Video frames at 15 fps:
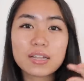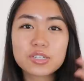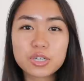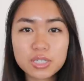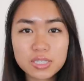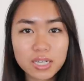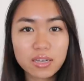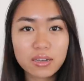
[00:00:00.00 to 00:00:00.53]

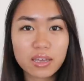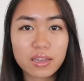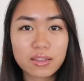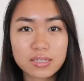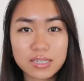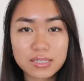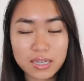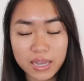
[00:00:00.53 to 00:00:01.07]
turns out
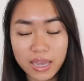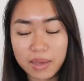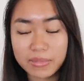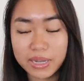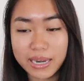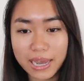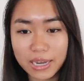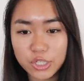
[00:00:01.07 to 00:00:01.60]
since I
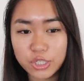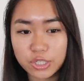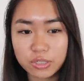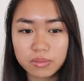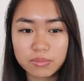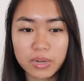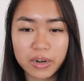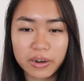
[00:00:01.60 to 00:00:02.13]
am a
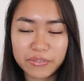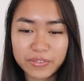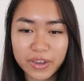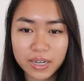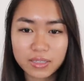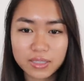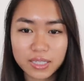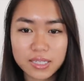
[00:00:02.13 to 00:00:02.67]
national merit
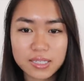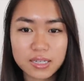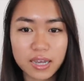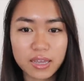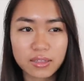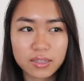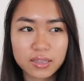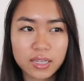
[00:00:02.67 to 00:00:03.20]
finalist,
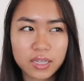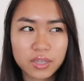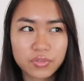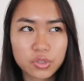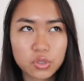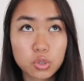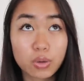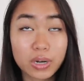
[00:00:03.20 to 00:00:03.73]
I think they give
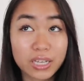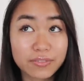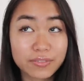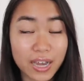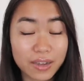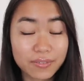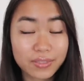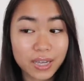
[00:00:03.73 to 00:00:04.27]
you
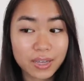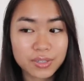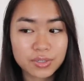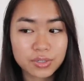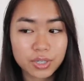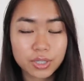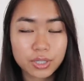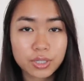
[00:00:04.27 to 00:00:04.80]

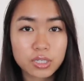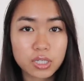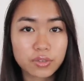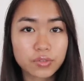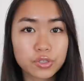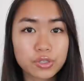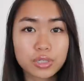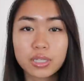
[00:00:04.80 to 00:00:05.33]
$25,000
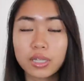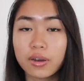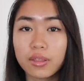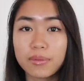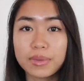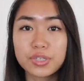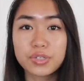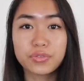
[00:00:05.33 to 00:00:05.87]
if you declare
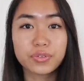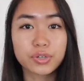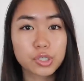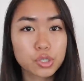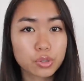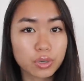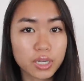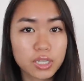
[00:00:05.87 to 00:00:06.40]
them as your
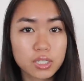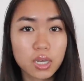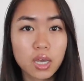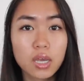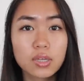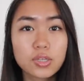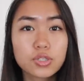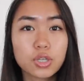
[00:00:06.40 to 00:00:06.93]
first choice,
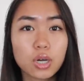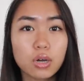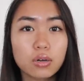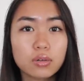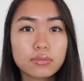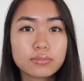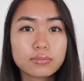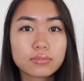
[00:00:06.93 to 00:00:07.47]

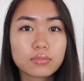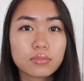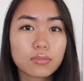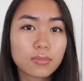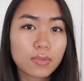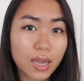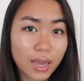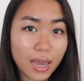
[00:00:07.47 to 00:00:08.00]
so
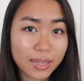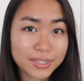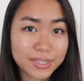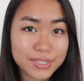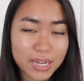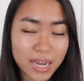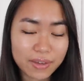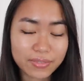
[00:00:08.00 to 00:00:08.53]
at
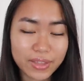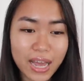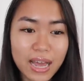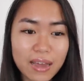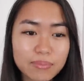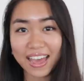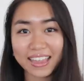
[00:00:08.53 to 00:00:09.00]
least I have that.